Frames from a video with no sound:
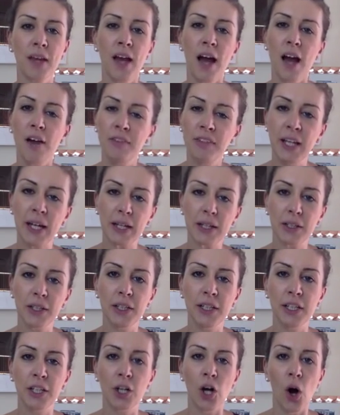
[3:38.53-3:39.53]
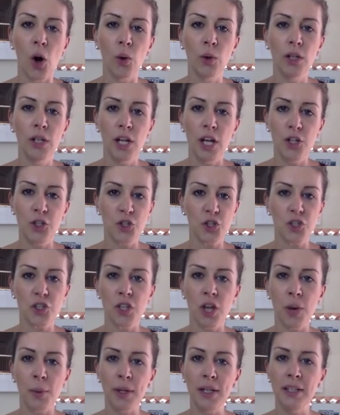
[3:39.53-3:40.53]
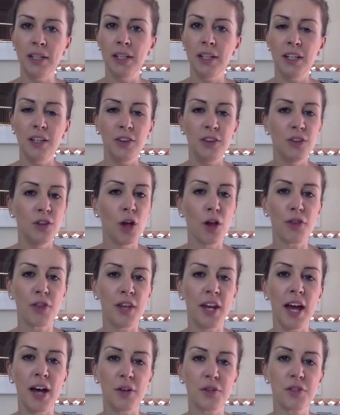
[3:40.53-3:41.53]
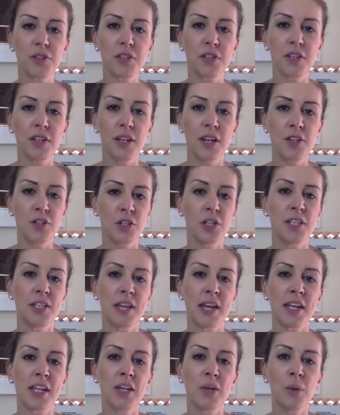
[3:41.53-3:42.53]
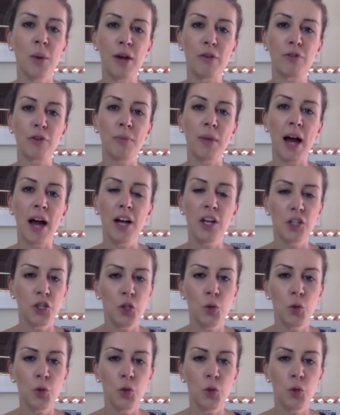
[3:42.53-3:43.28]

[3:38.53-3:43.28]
Having that clear goal and just knowing nothing else is going to take you away from that.